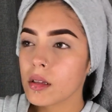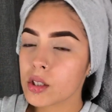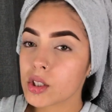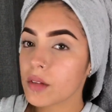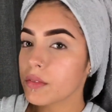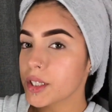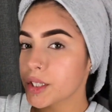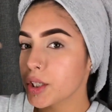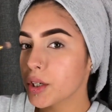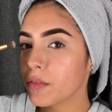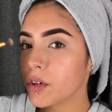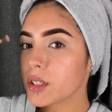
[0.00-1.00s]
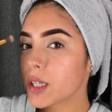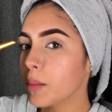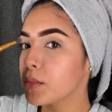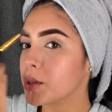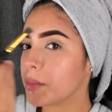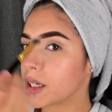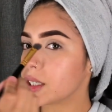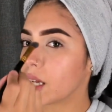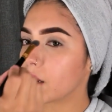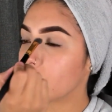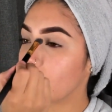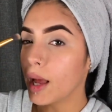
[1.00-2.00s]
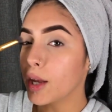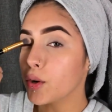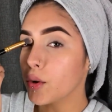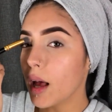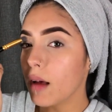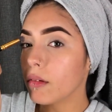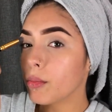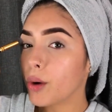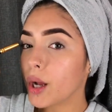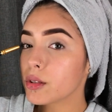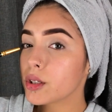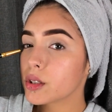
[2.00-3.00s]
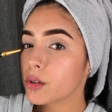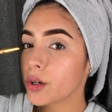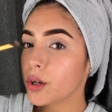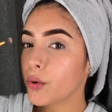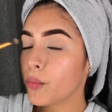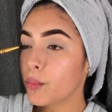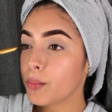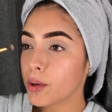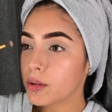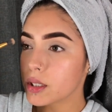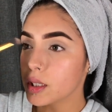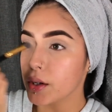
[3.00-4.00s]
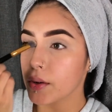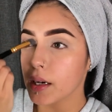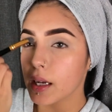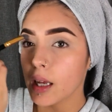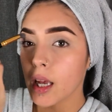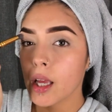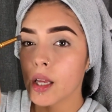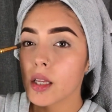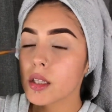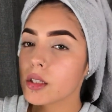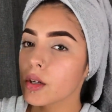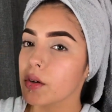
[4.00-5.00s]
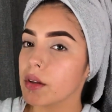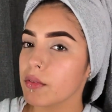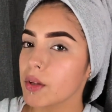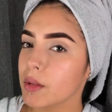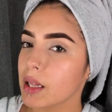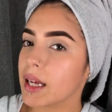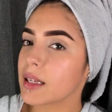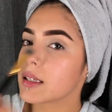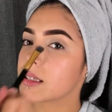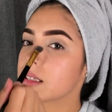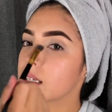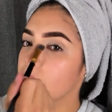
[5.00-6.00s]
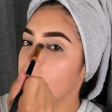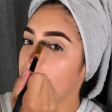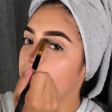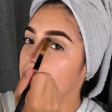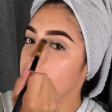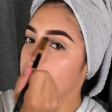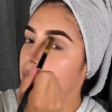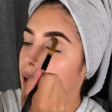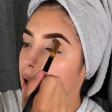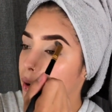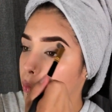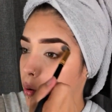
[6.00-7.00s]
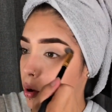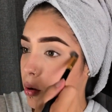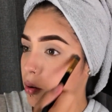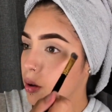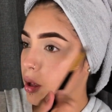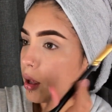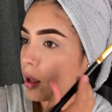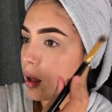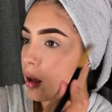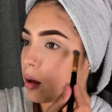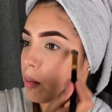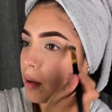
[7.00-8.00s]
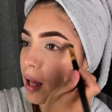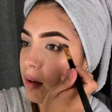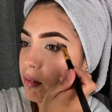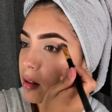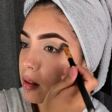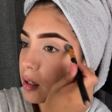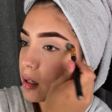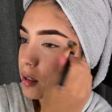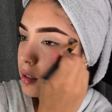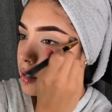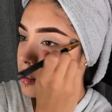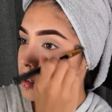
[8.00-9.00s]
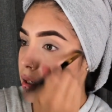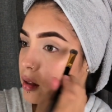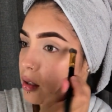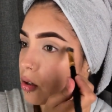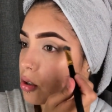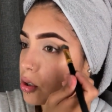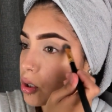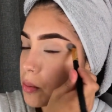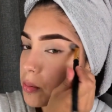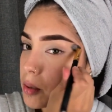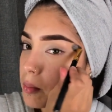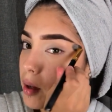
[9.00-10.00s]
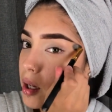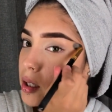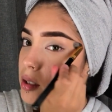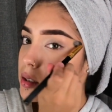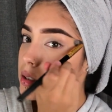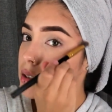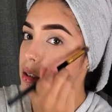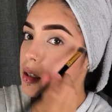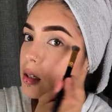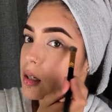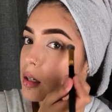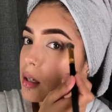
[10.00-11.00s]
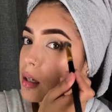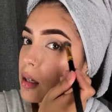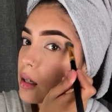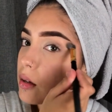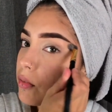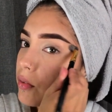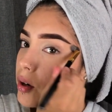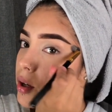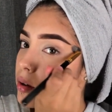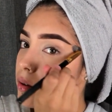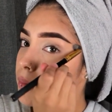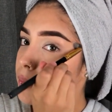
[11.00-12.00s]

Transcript: So if this is your first time to my channel, I do have a brow tutorial posted already. So if you would like to see that, then I will have it linked in the description box for you.